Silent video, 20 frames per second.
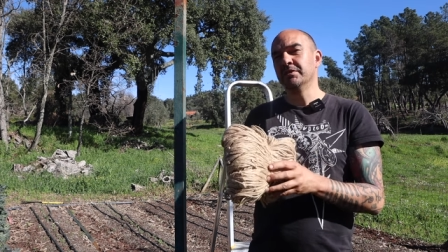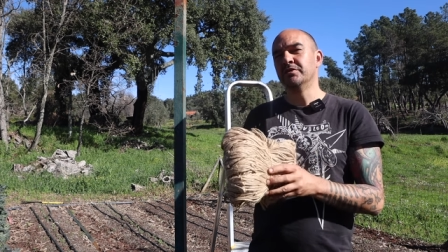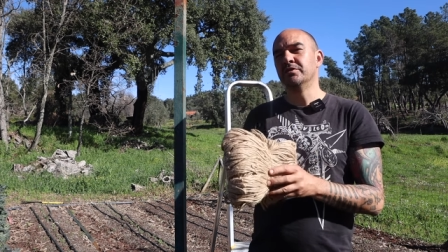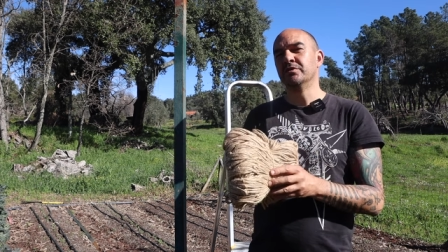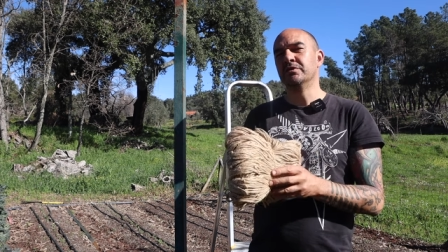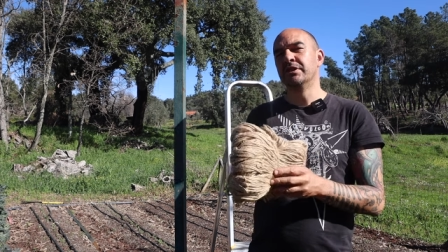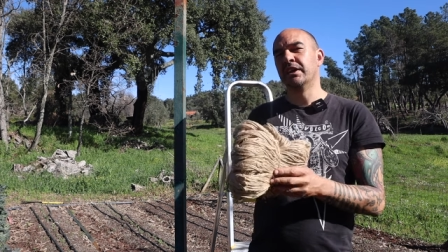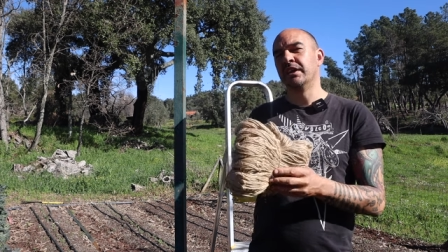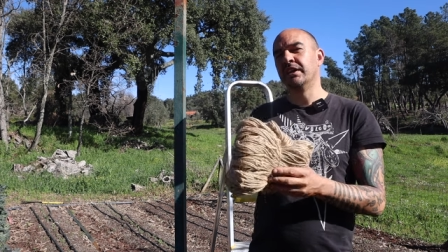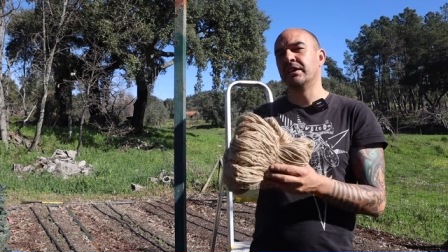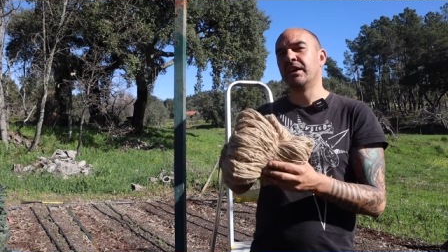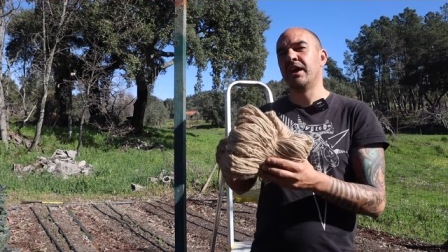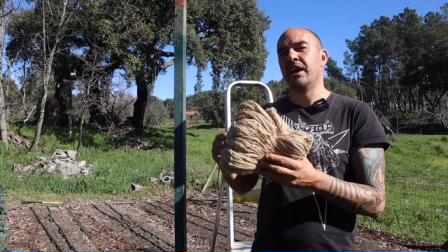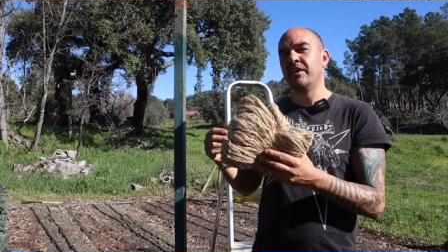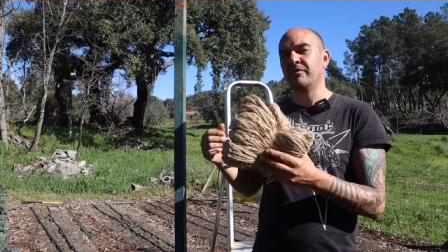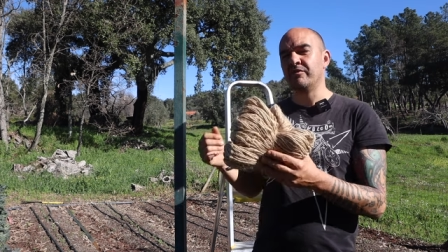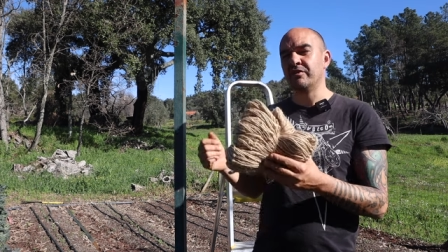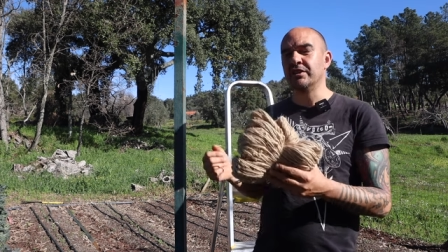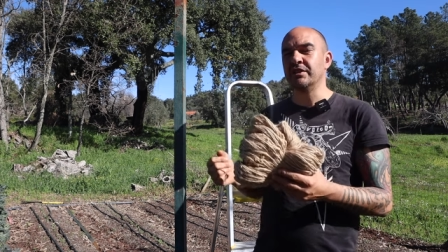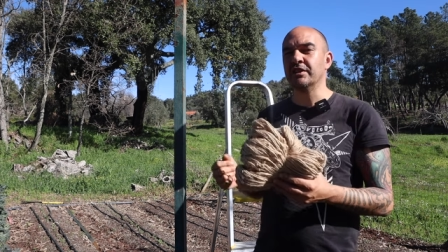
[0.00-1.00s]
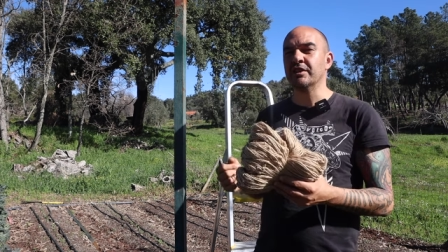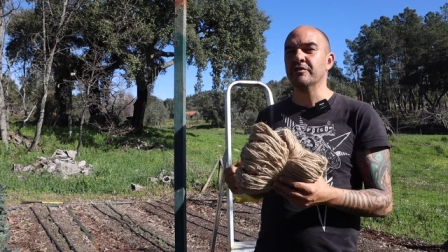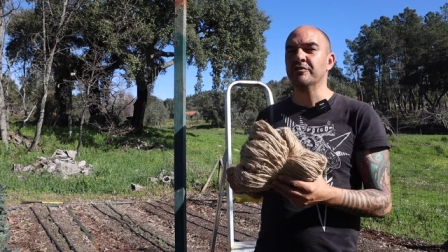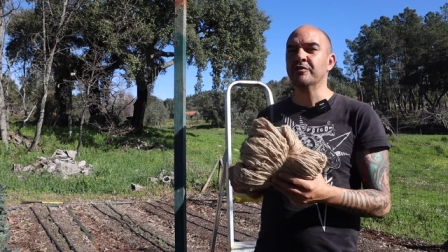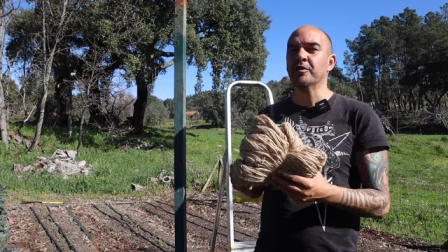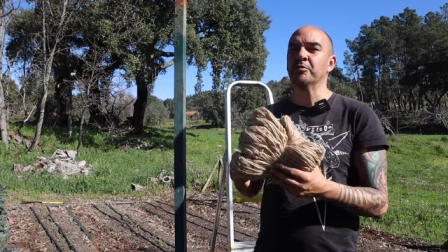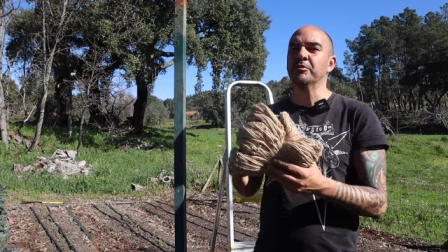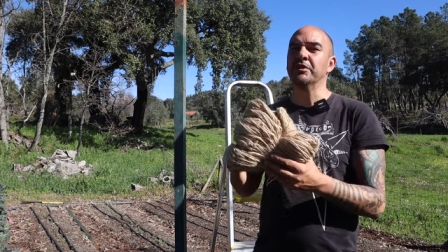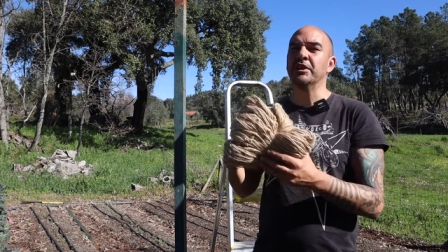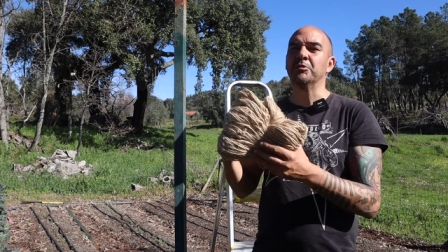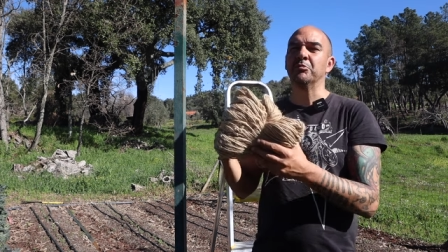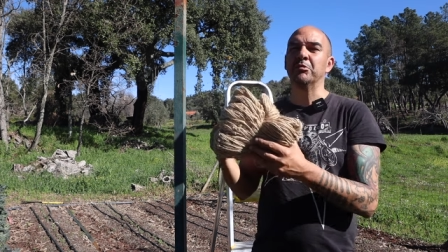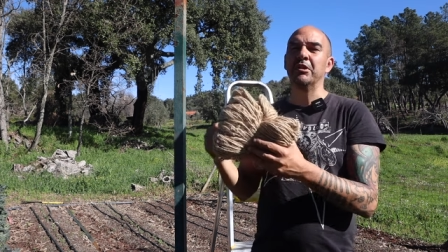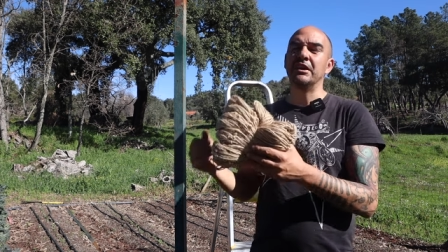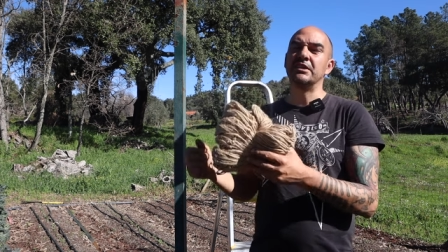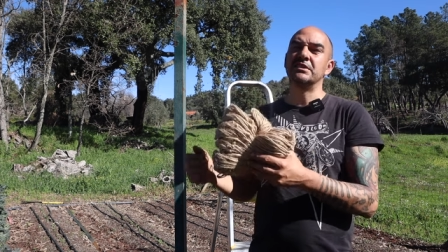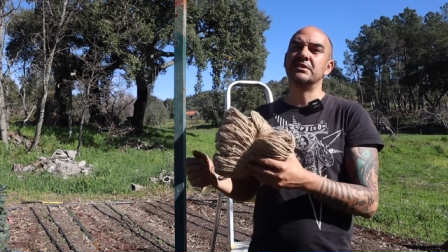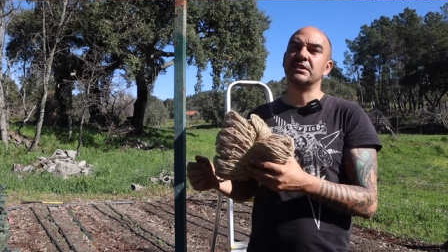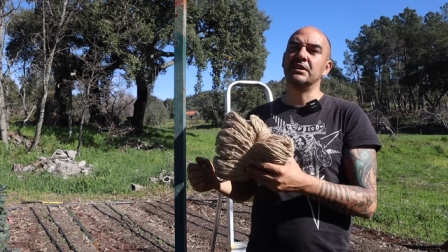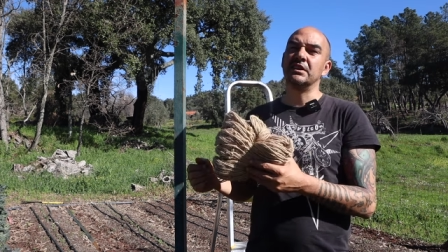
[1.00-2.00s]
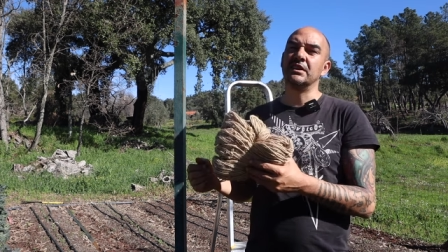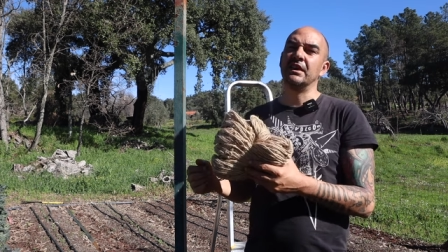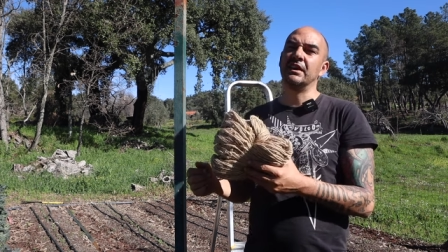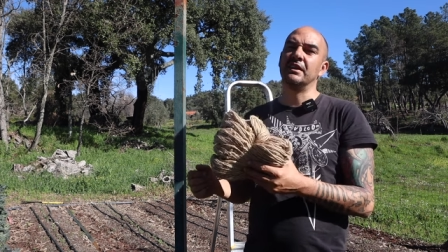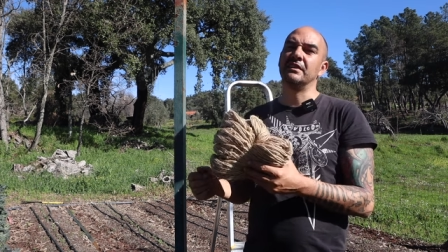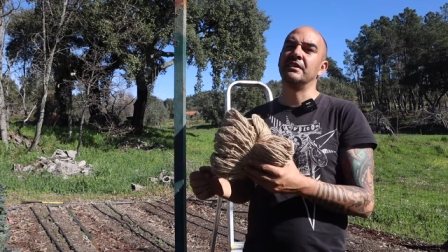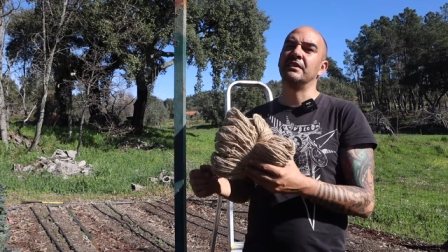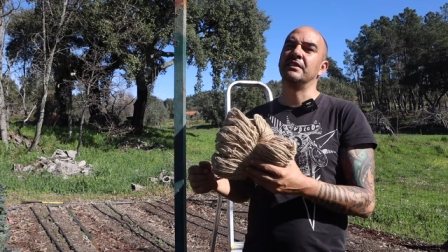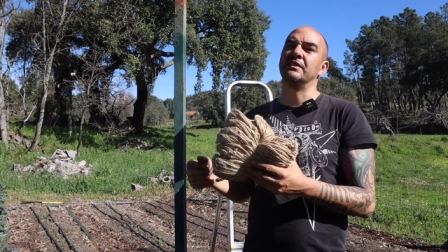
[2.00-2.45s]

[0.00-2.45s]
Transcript: to take everything from that plastic net